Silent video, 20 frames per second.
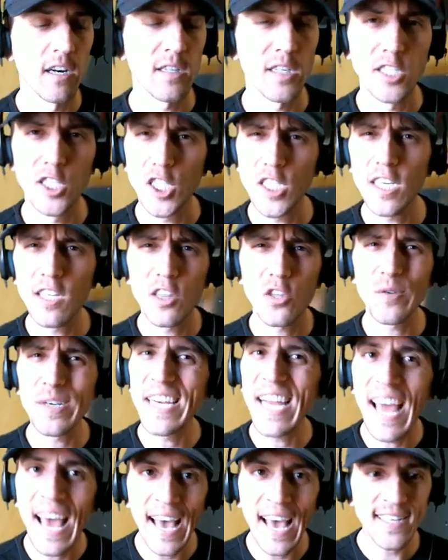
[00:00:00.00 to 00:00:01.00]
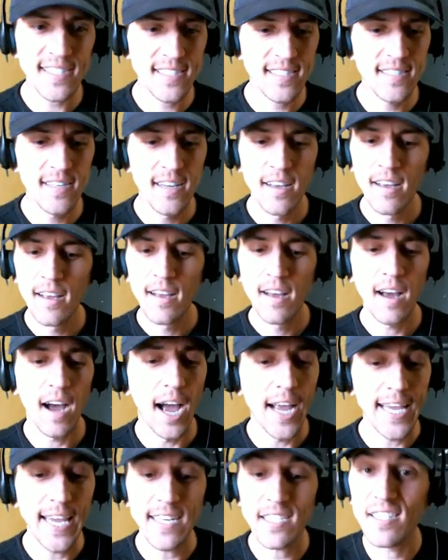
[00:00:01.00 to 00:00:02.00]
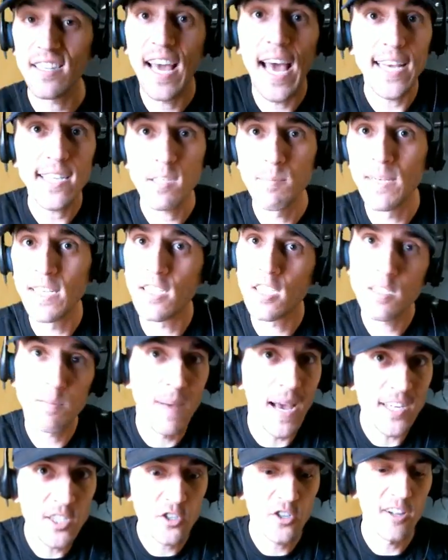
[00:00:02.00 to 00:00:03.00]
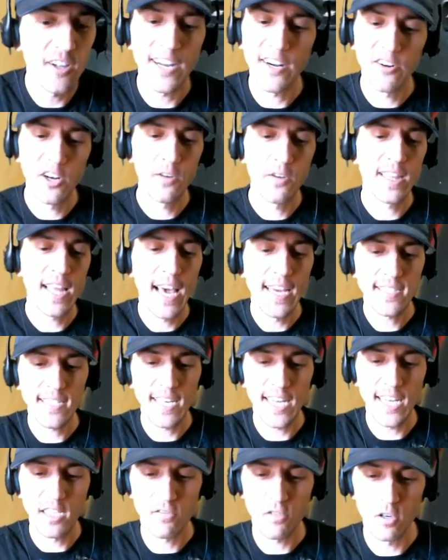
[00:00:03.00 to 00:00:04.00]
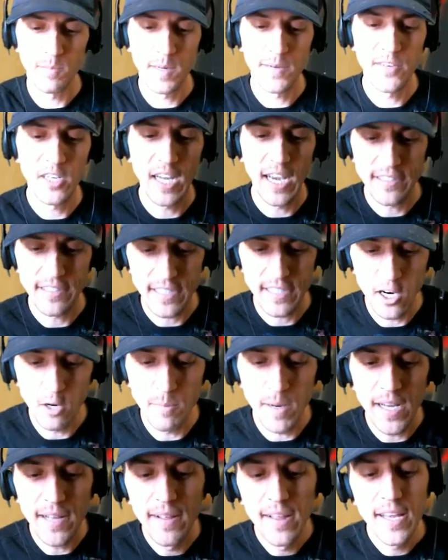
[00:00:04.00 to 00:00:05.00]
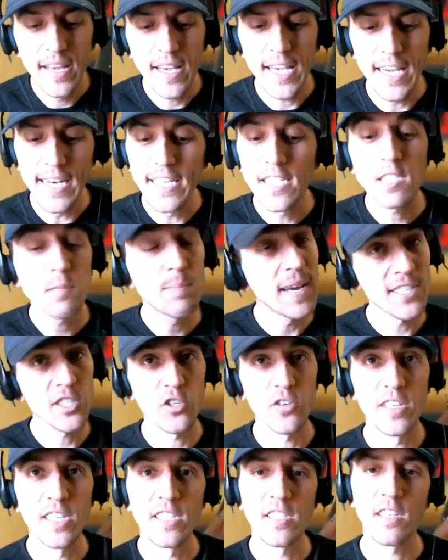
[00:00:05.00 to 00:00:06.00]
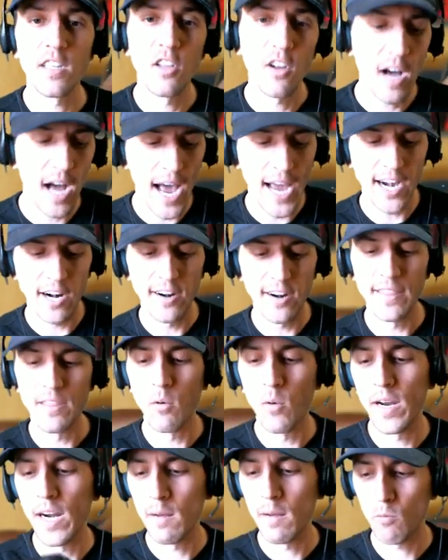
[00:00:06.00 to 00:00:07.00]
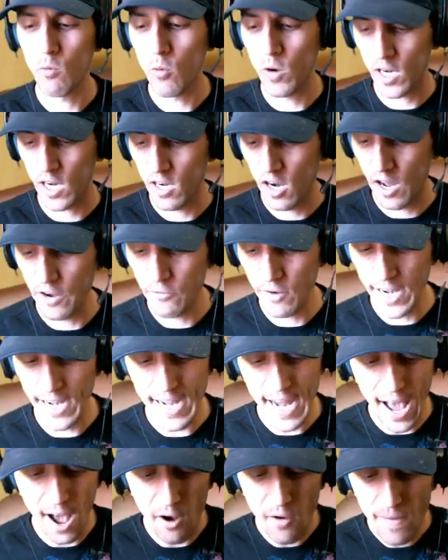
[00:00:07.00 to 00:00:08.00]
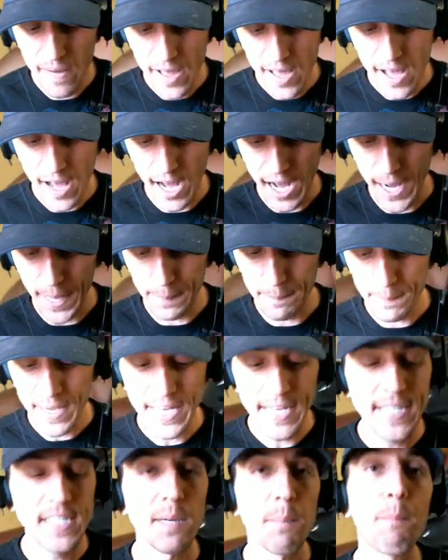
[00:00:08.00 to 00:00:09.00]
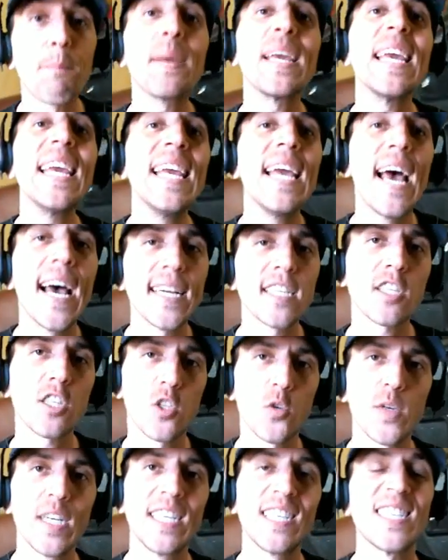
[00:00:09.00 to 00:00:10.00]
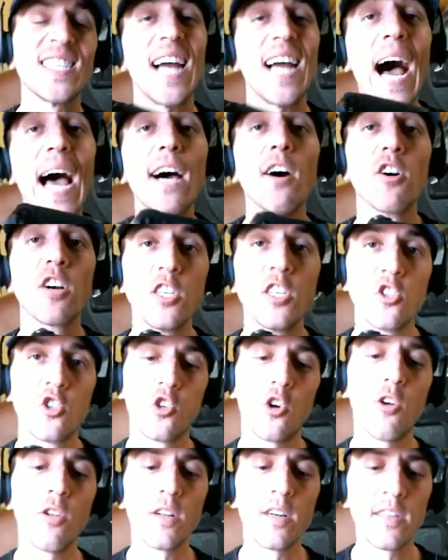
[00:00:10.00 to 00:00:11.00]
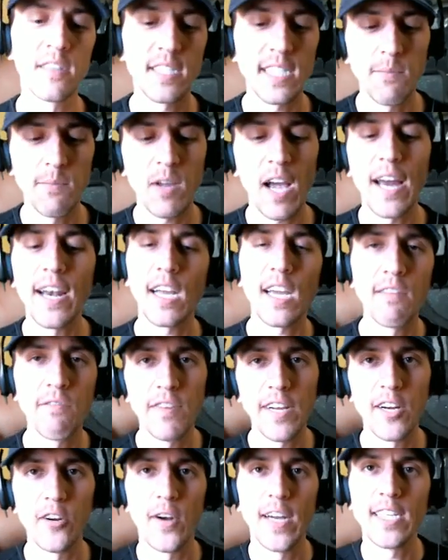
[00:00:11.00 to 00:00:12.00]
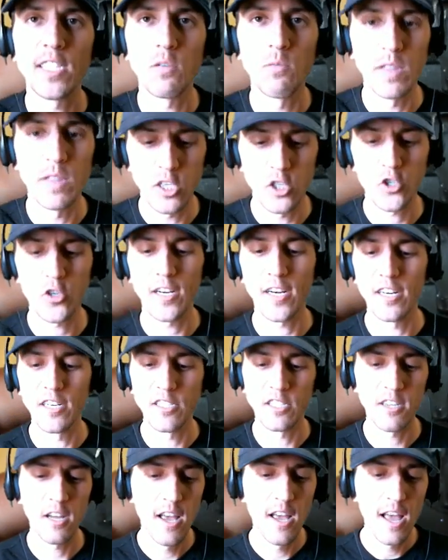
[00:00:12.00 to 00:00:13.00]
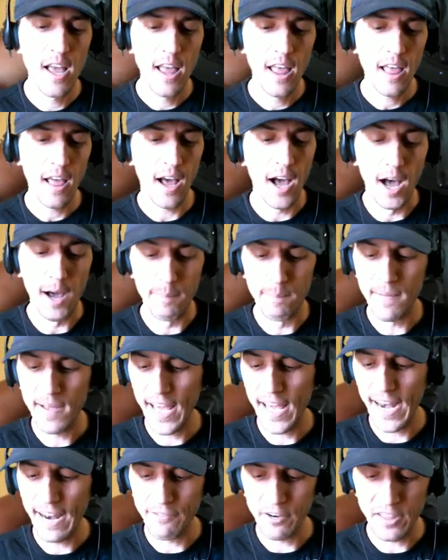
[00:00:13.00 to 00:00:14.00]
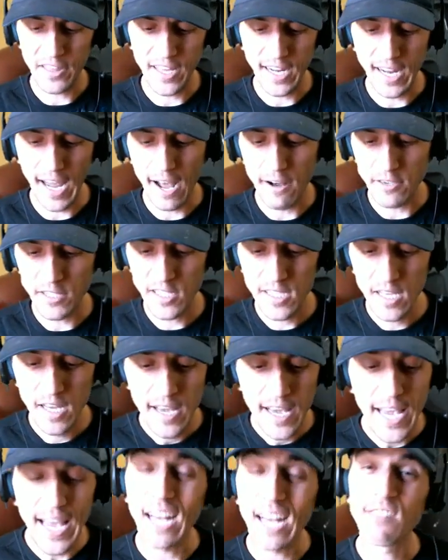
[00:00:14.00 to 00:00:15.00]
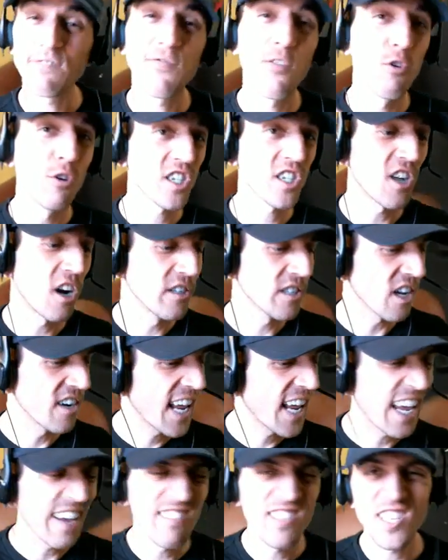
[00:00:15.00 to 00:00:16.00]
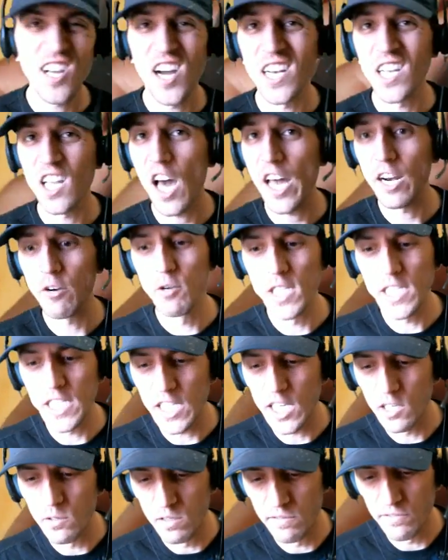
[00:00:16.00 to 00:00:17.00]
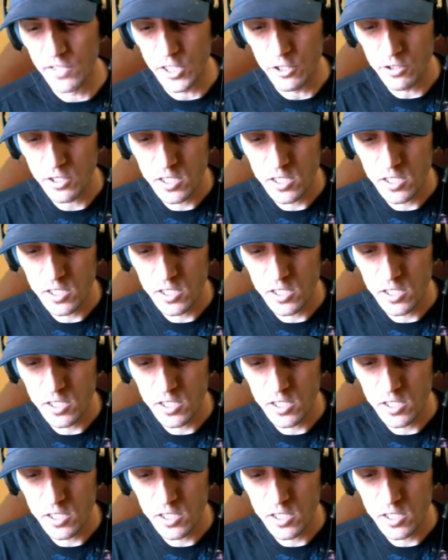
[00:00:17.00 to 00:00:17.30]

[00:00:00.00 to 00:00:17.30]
The G three S, I guess the S means special. I don't know what the S stands for. Maybe you guys know, but it is special. It is a little higher end, the one I'm working on right now. Um, it is a P S three style controller, same kind of configuration with the triggers um, and everything else. It has four stars on Amazon, a lot of really good reviews.